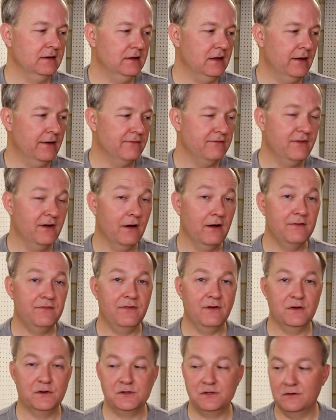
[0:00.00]
Uh, very
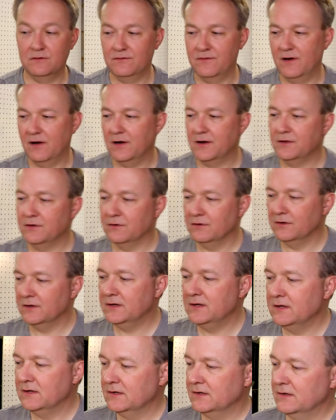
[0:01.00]
functional, very
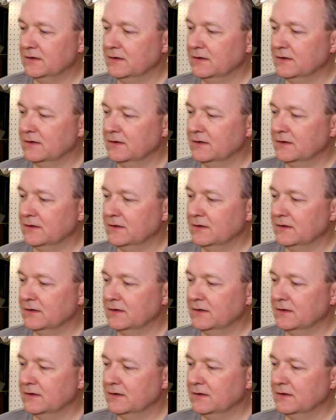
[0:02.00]
good.